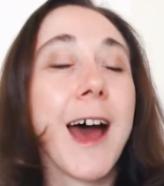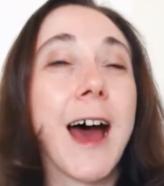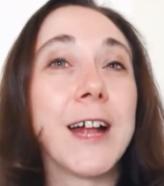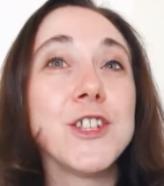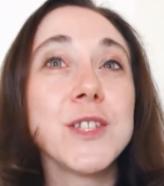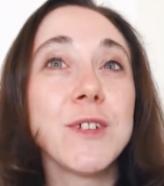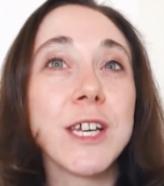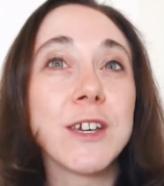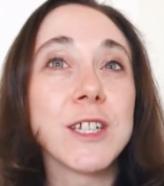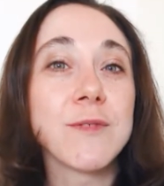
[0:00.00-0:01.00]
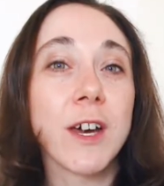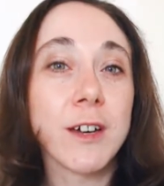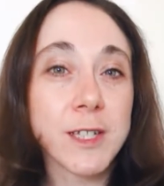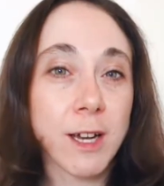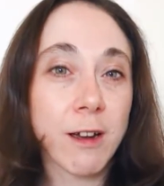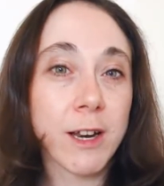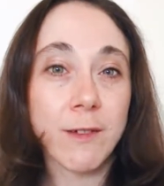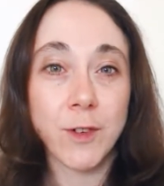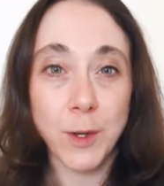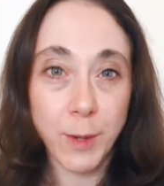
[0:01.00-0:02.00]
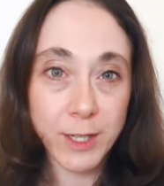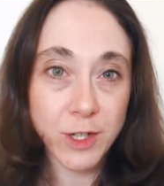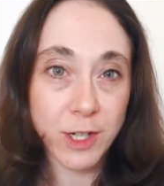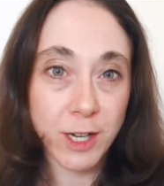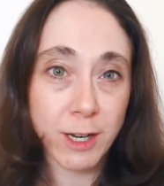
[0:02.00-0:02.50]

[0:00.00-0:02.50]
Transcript: And she's really good. If I go to her and I've got a question,